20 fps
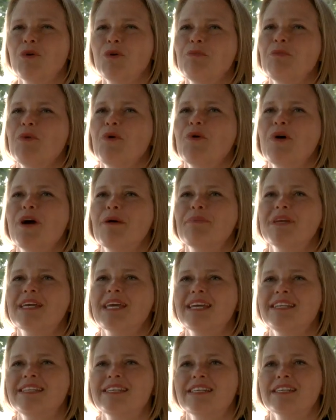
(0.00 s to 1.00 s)
more and more I
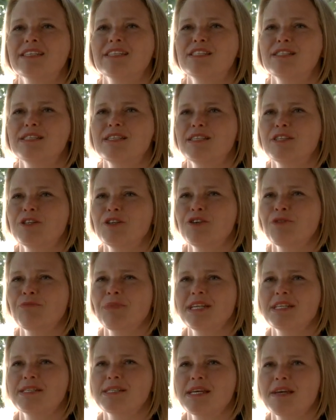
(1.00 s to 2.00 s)
began to consider the
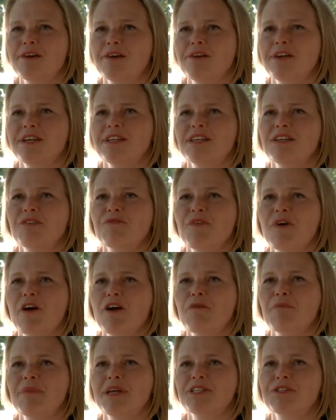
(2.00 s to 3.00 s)
humanitarian and
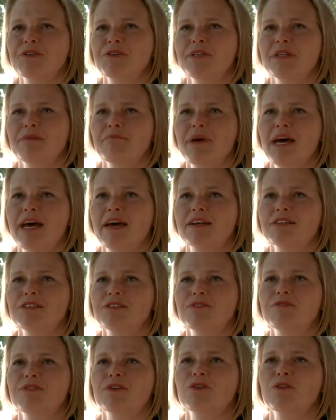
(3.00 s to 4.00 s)
environmental
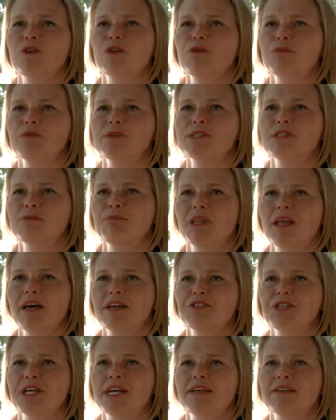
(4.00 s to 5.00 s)
impact of the global
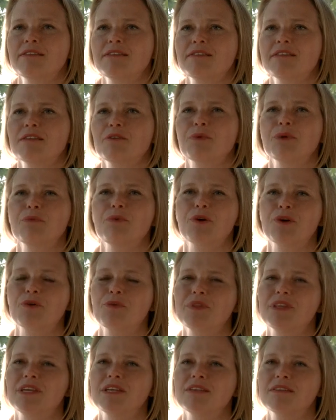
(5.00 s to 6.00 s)
supply chain that we
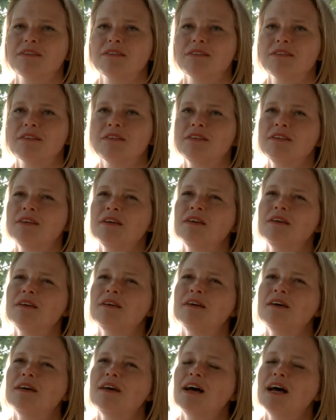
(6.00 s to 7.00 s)
work within.
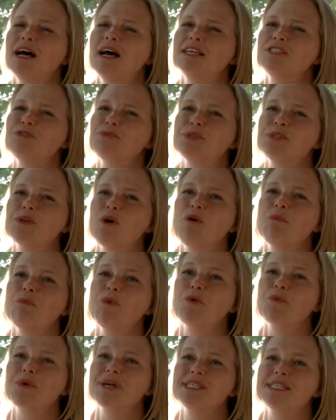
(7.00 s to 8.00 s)
As a
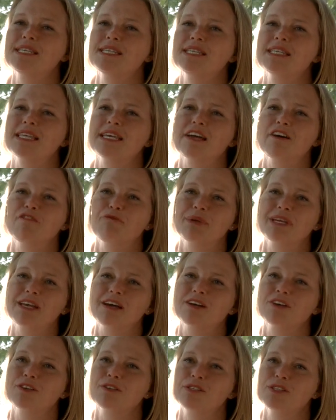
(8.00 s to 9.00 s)
result, more recently I've
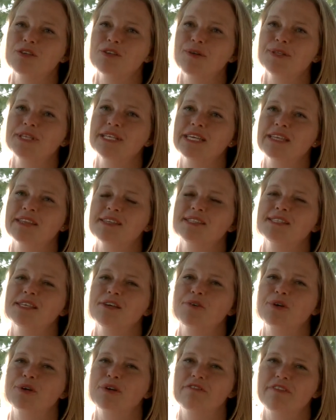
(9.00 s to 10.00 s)
begun consulting in
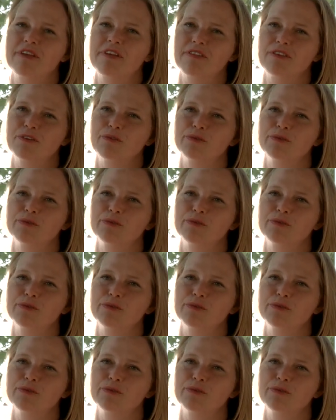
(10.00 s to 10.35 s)
this area of